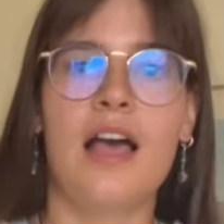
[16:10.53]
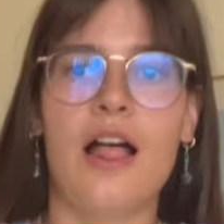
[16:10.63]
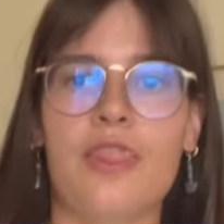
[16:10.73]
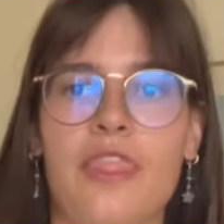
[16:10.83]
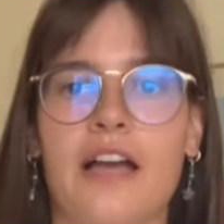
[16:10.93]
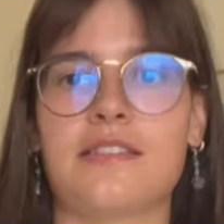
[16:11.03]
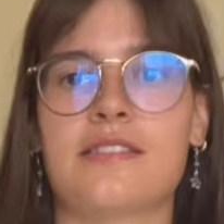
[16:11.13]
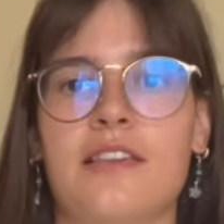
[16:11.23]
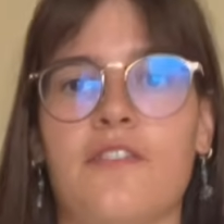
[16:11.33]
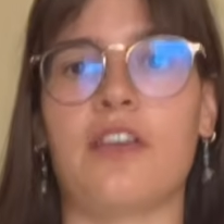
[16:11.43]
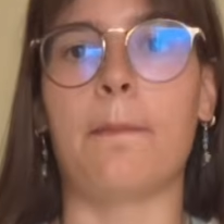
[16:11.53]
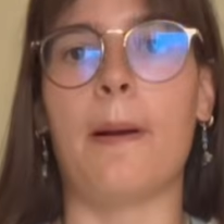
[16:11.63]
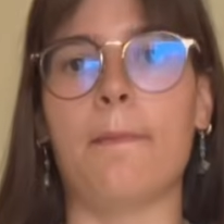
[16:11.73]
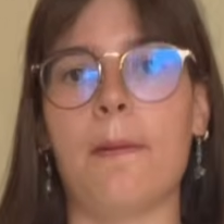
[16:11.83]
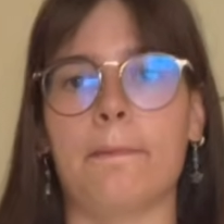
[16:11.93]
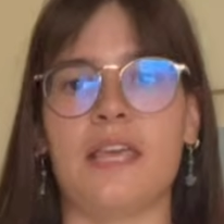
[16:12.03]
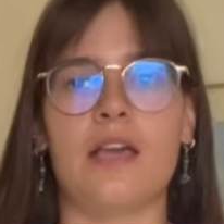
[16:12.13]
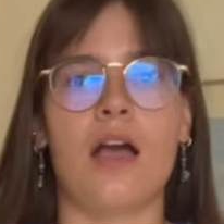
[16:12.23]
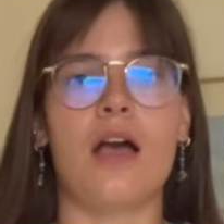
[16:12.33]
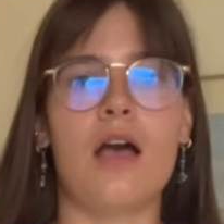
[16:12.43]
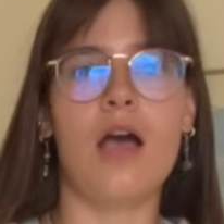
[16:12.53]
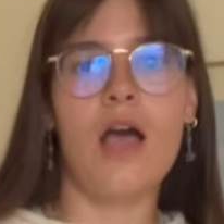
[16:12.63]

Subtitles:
that's giving Mamma Mia.